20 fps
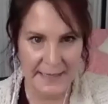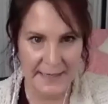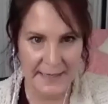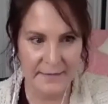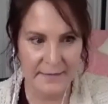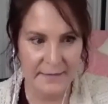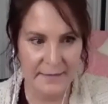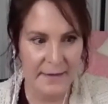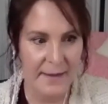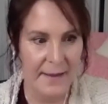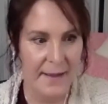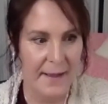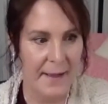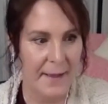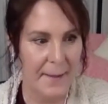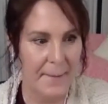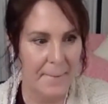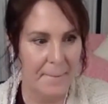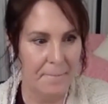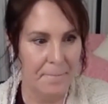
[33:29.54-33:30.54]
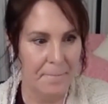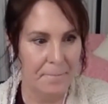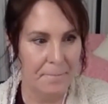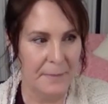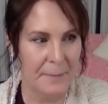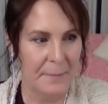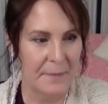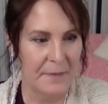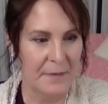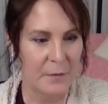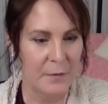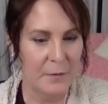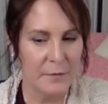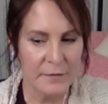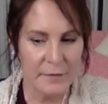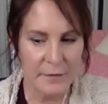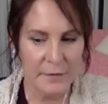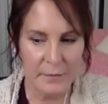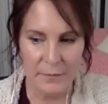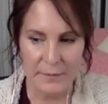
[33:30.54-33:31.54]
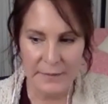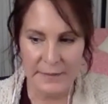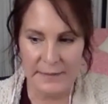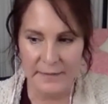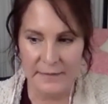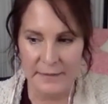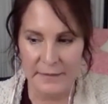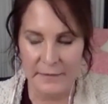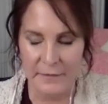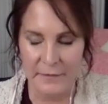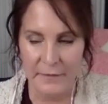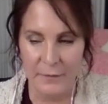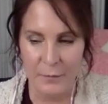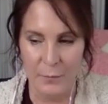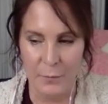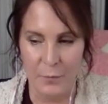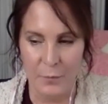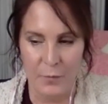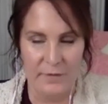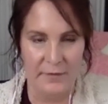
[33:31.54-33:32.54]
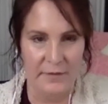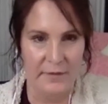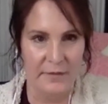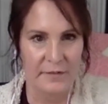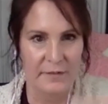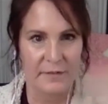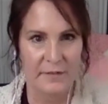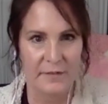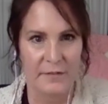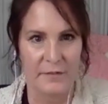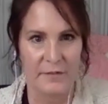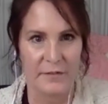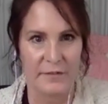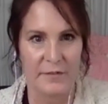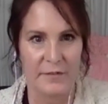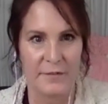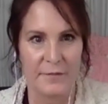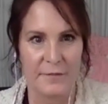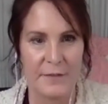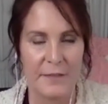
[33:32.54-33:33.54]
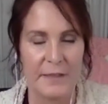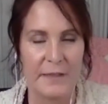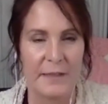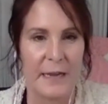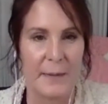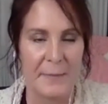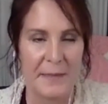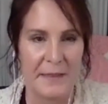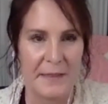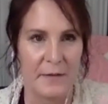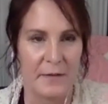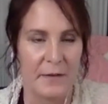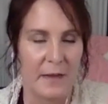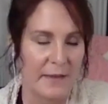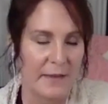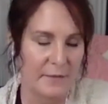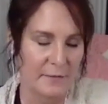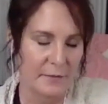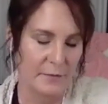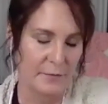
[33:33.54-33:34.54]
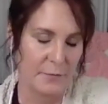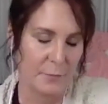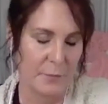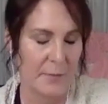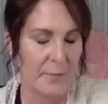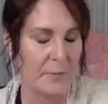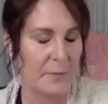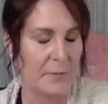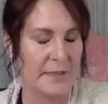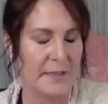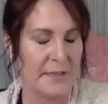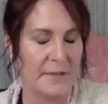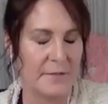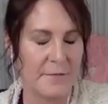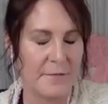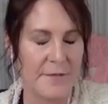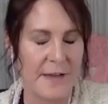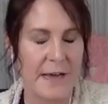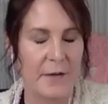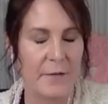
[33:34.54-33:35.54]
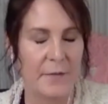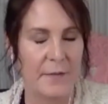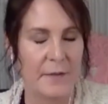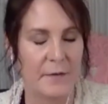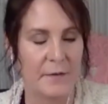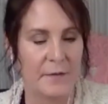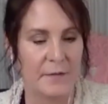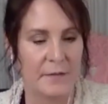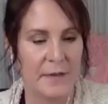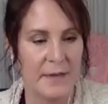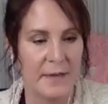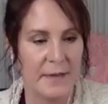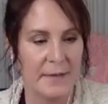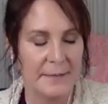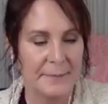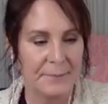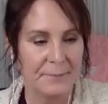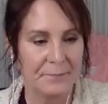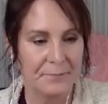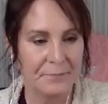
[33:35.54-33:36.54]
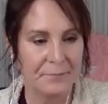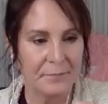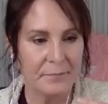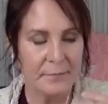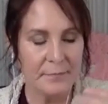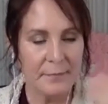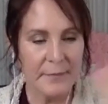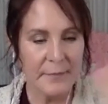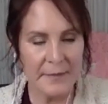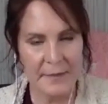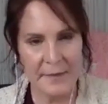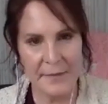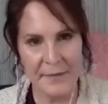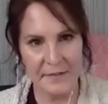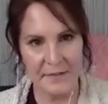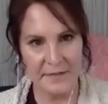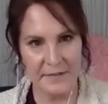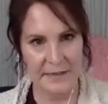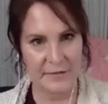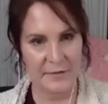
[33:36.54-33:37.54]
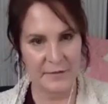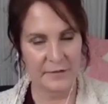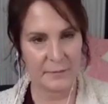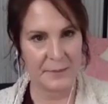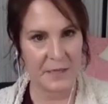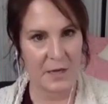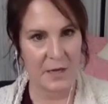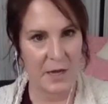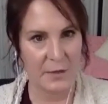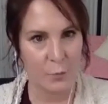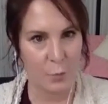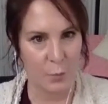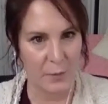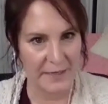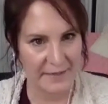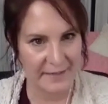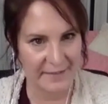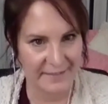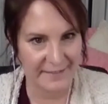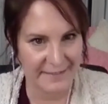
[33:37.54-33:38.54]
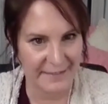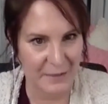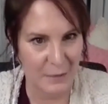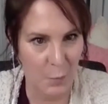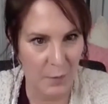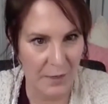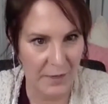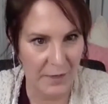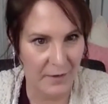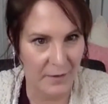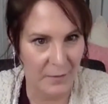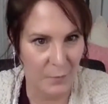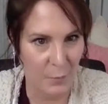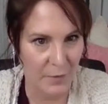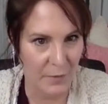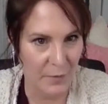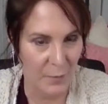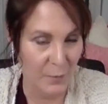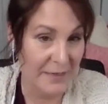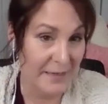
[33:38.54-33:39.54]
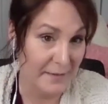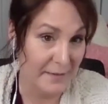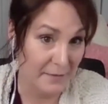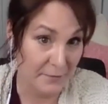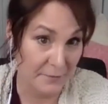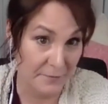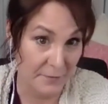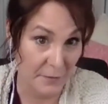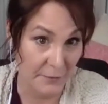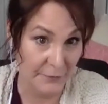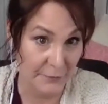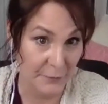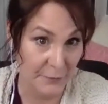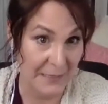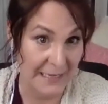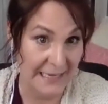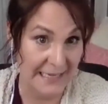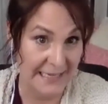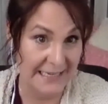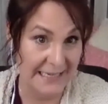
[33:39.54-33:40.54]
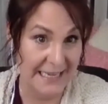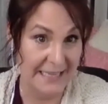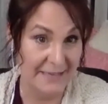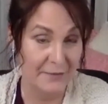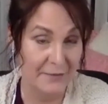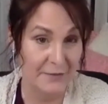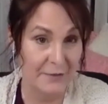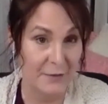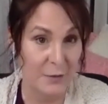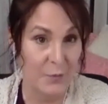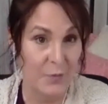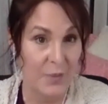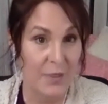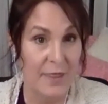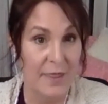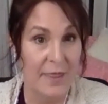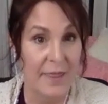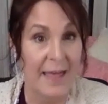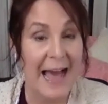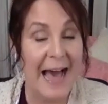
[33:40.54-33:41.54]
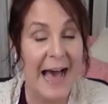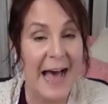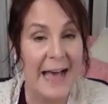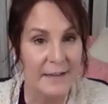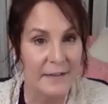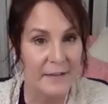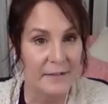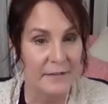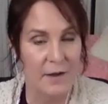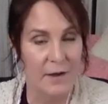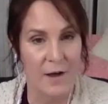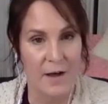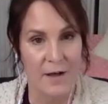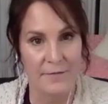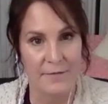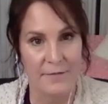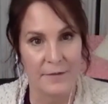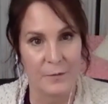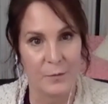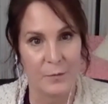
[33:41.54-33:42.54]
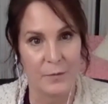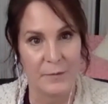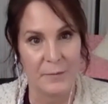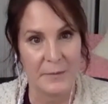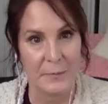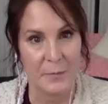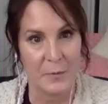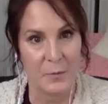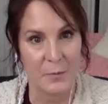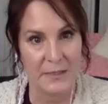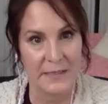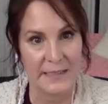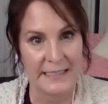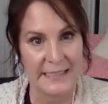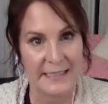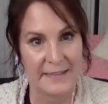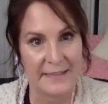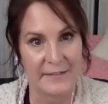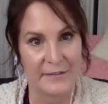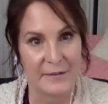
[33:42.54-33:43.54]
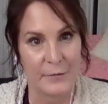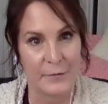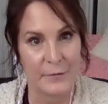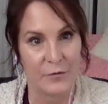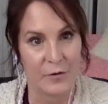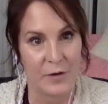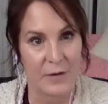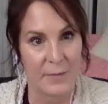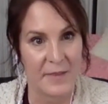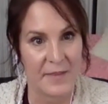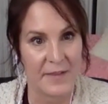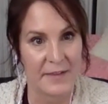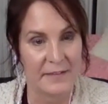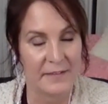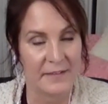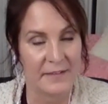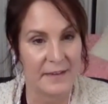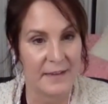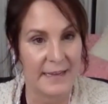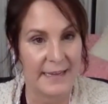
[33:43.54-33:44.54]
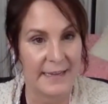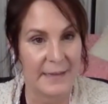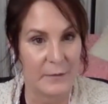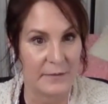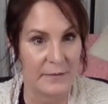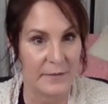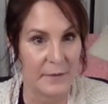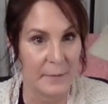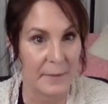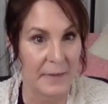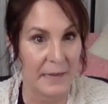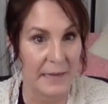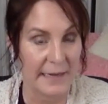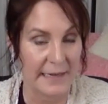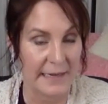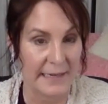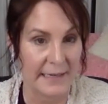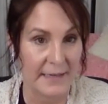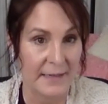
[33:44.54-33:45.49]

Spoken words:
it. But also, it's so important to just feel it. I mean, there, as you've probably found, there's then the stages beyond witnessing where the witness falls away. And so that is often when people really get to know the trauma that's held in their body.